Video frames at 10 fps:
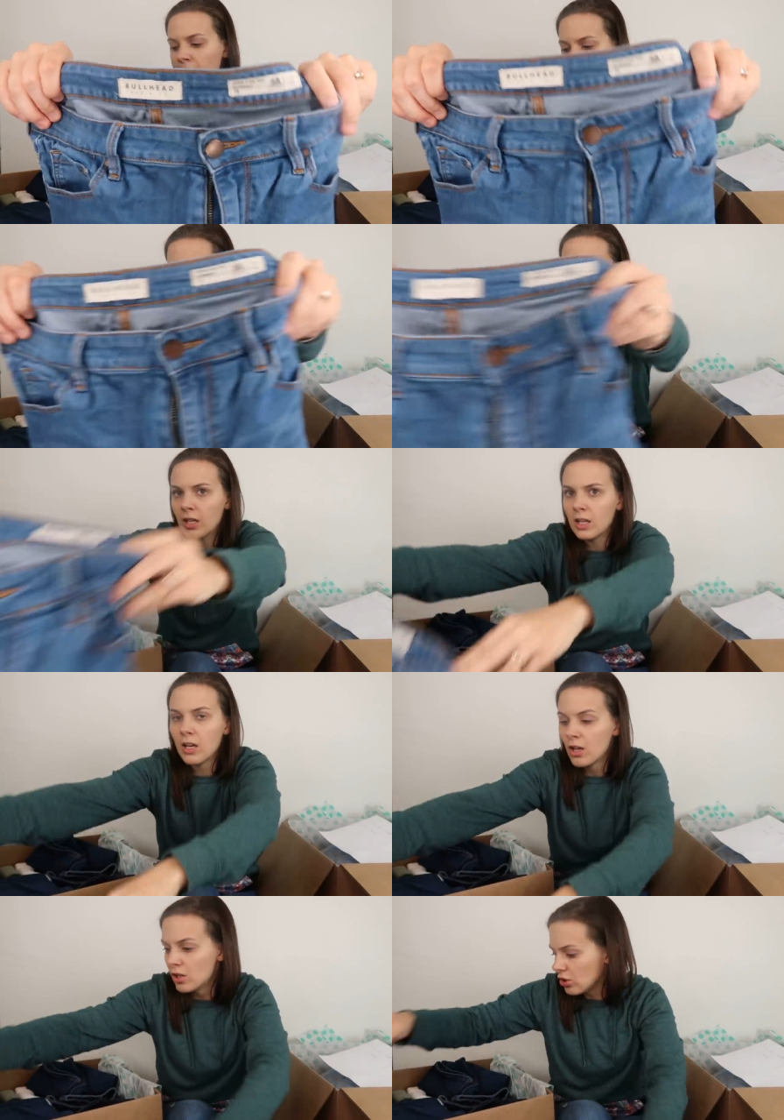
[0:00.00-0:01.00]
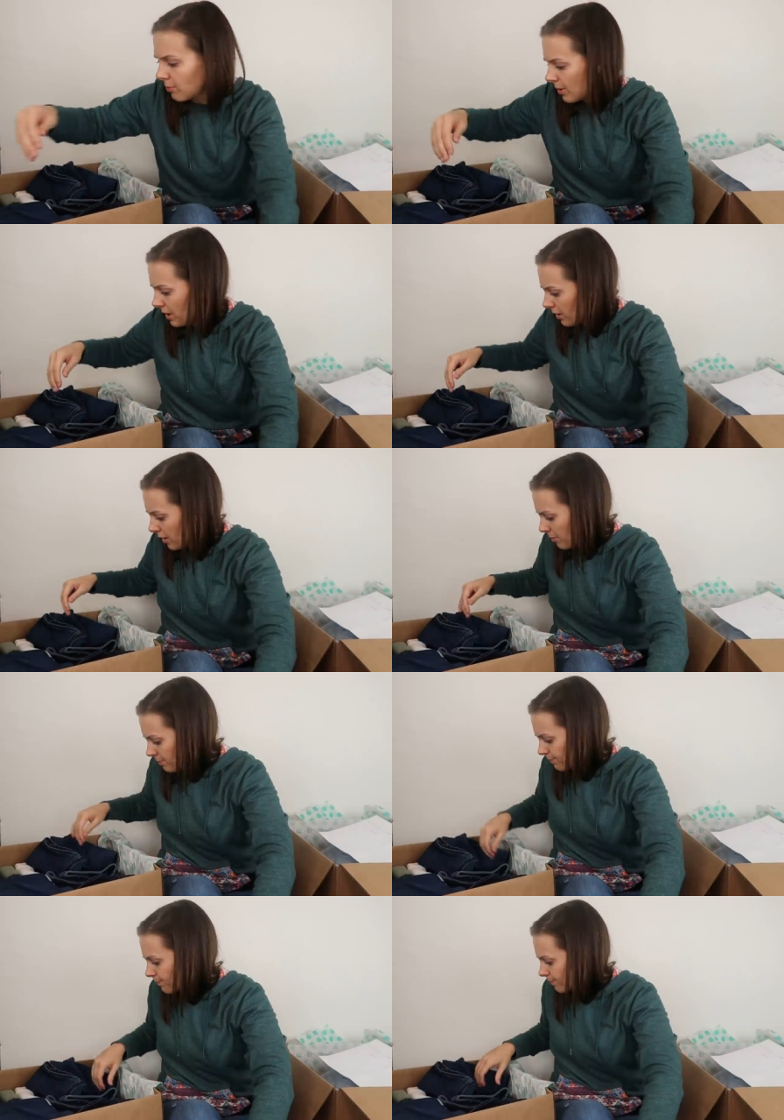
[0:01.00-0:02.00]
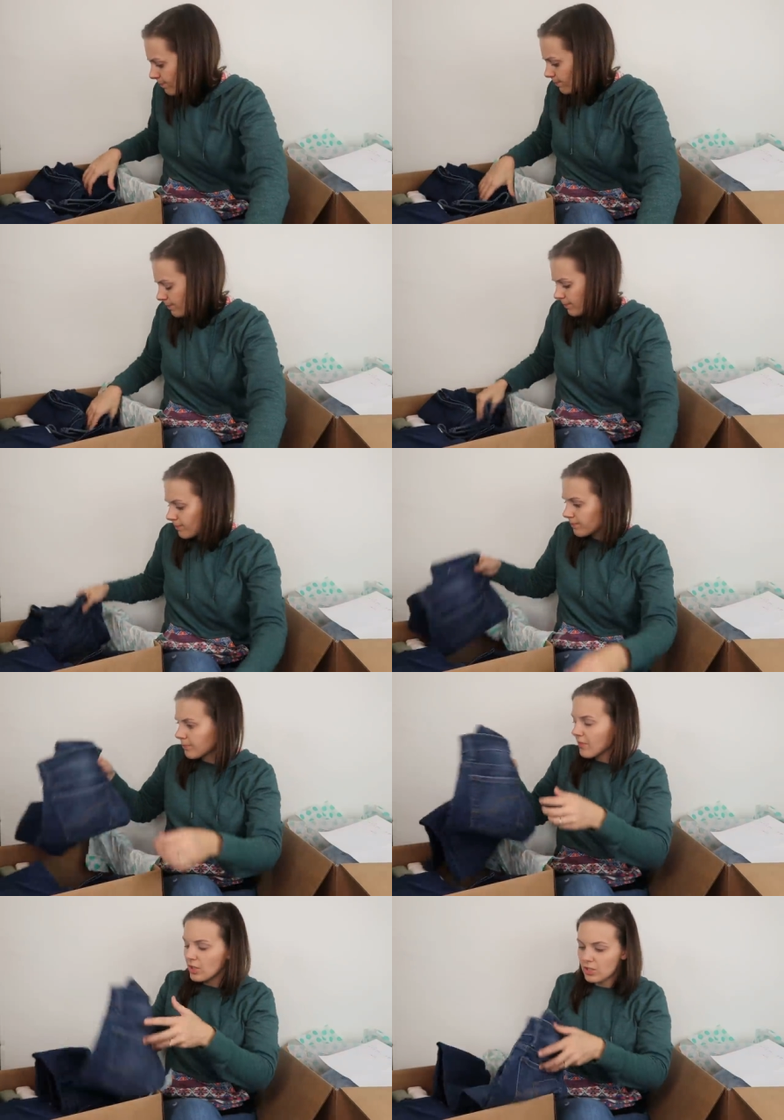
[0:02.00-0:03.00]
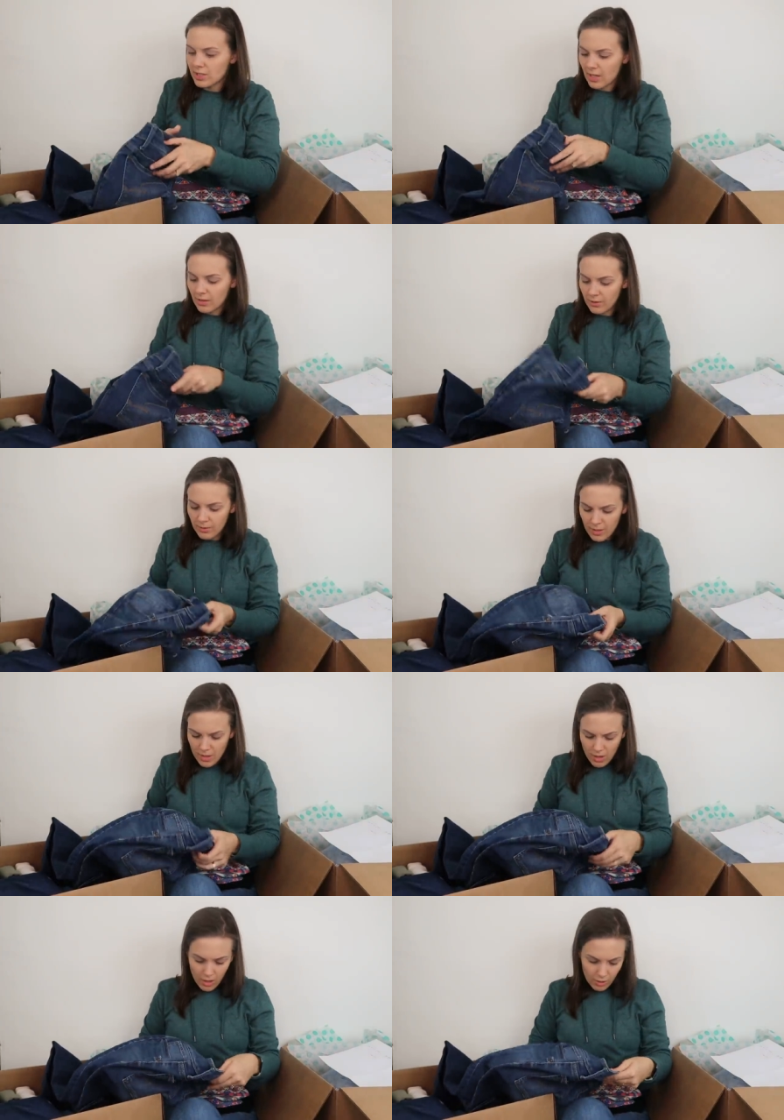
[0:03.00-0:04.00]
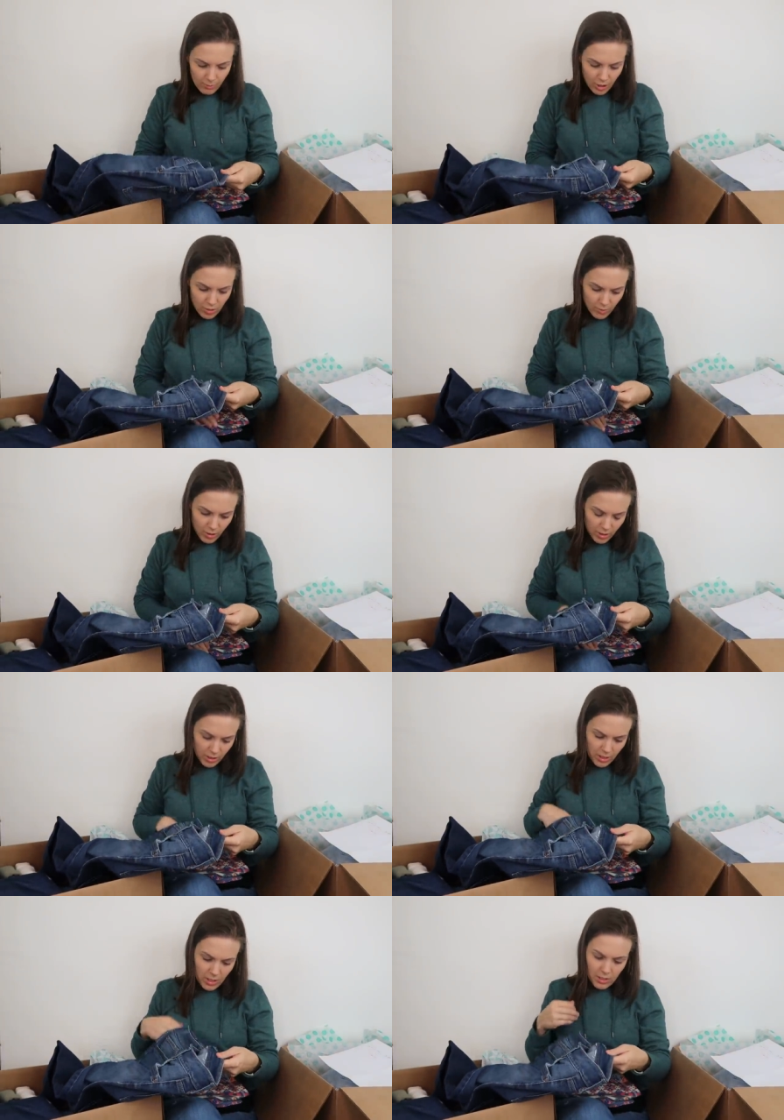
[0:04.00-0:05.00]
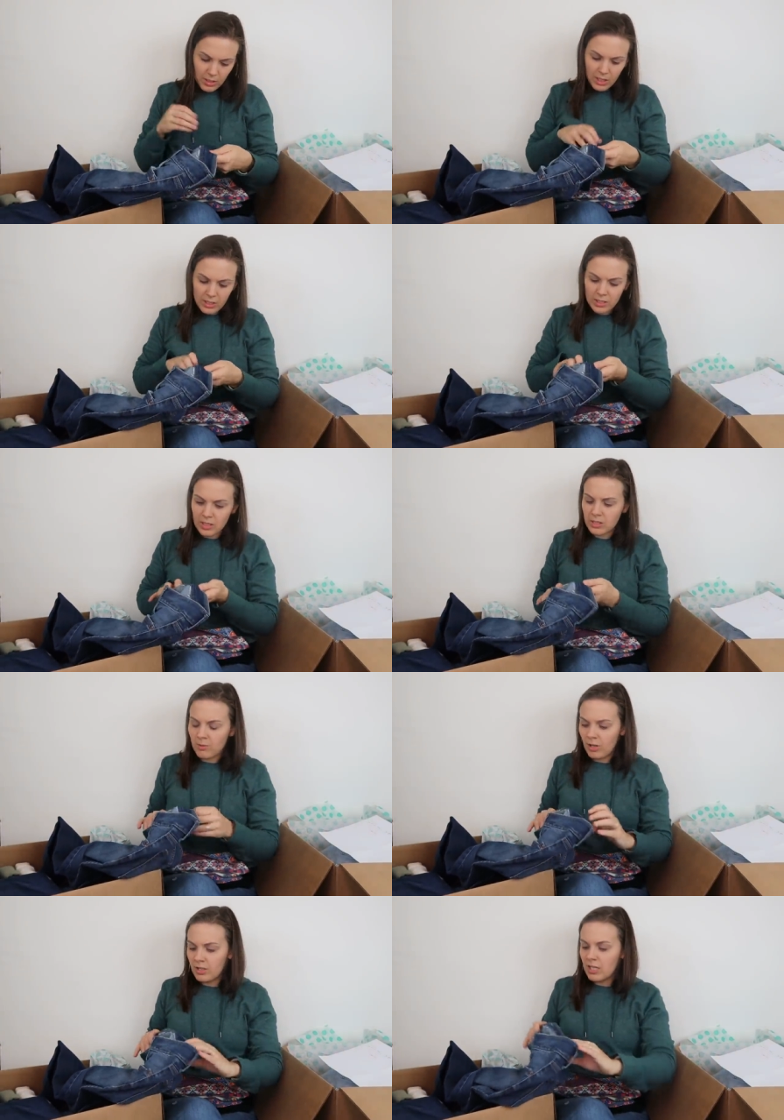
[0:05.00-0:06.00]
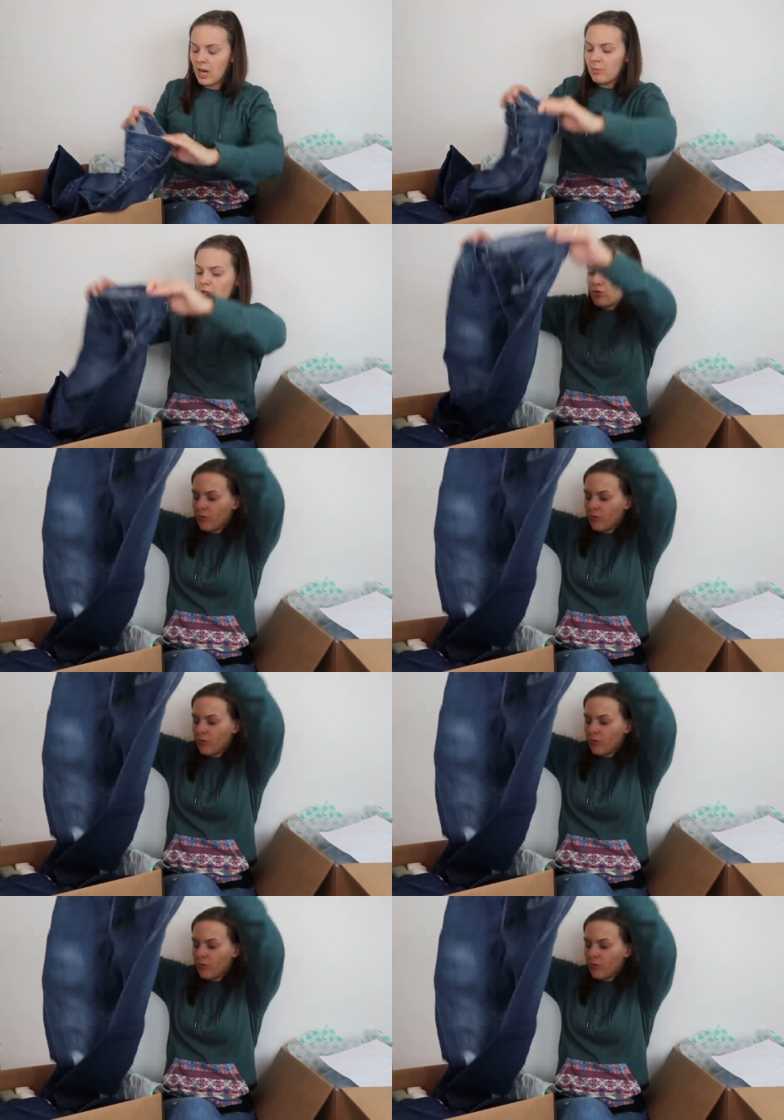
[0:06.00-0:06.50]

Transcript: often and I don't pick it up to sell on Poshmark. Next is the brand Time and